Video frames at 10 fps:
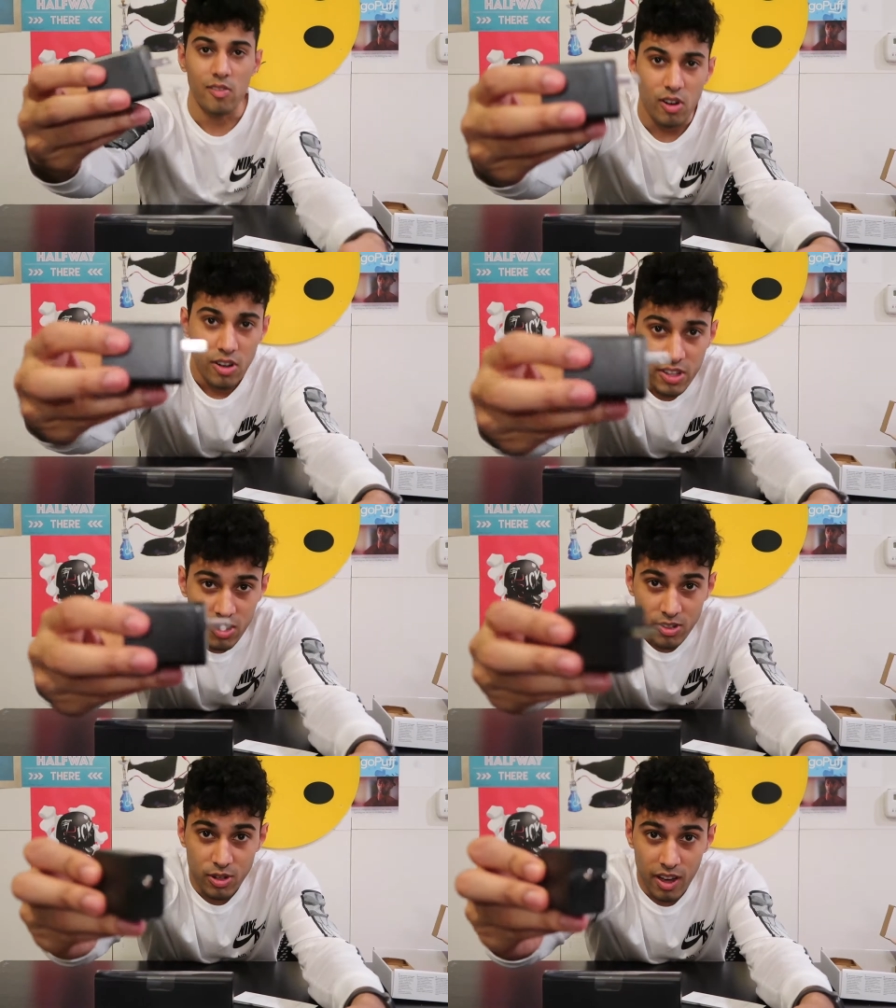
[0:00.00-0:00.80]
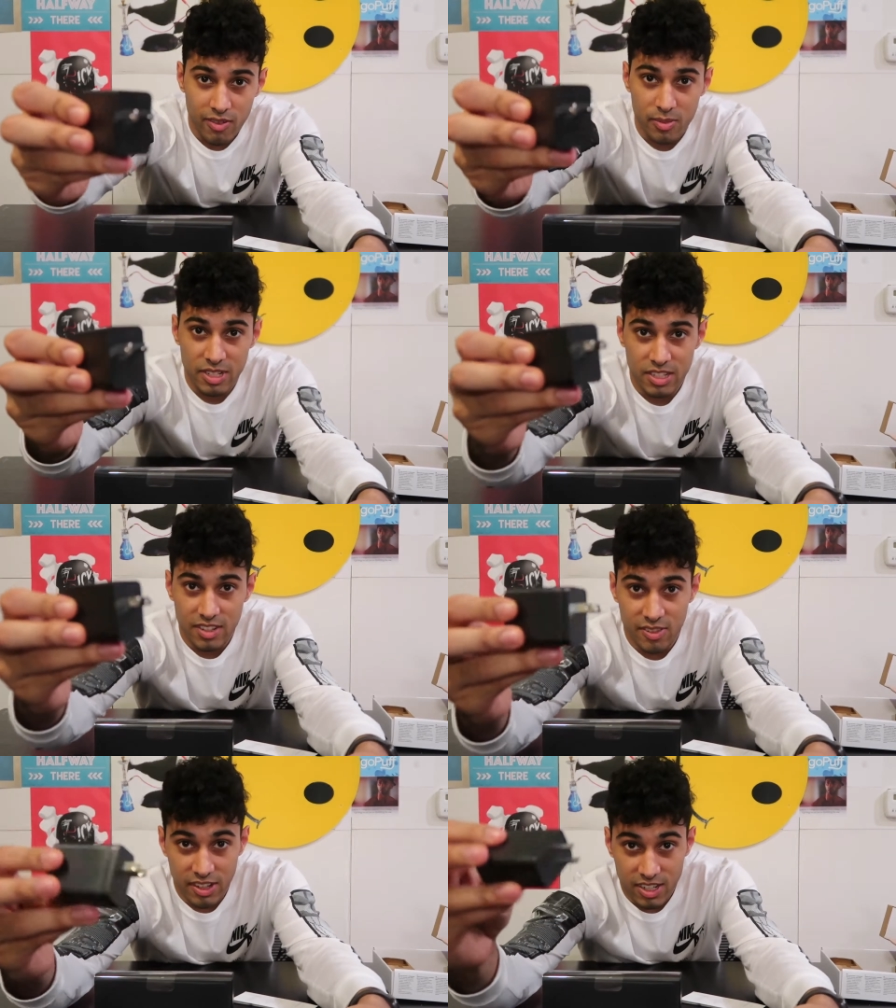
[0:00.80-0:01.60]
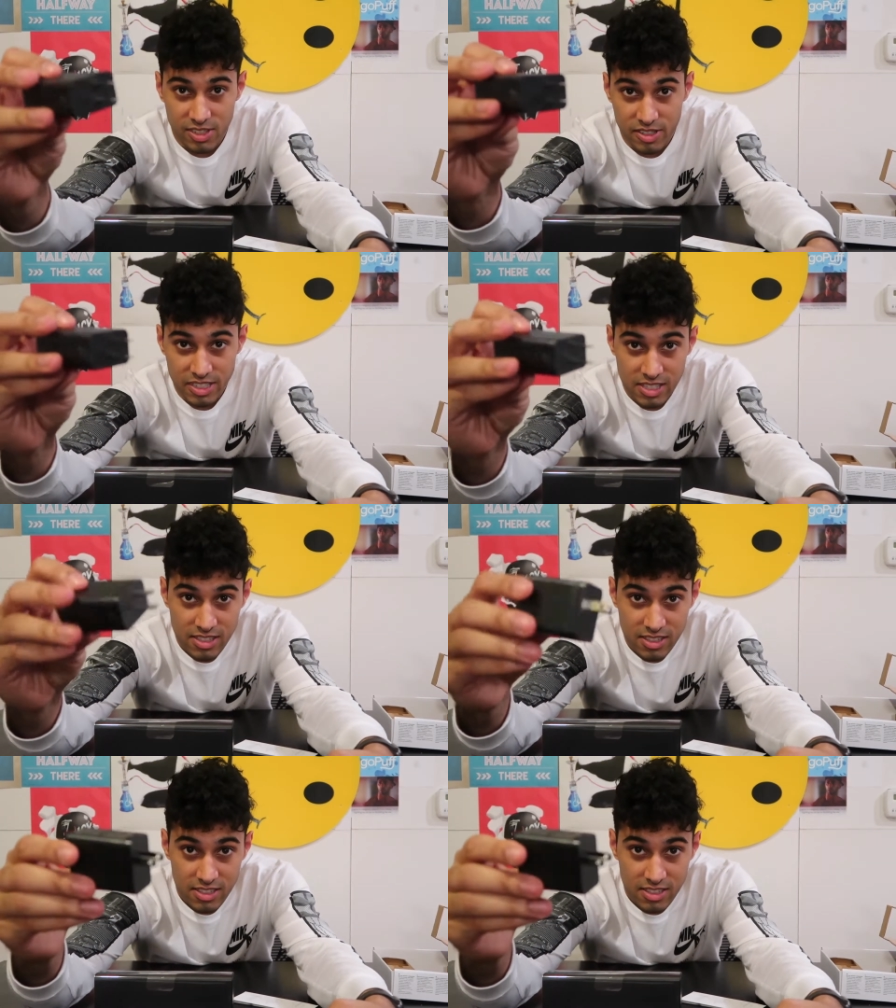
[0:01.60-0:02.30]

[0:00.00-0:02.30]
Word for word: For all y'all who haven't been to different countries,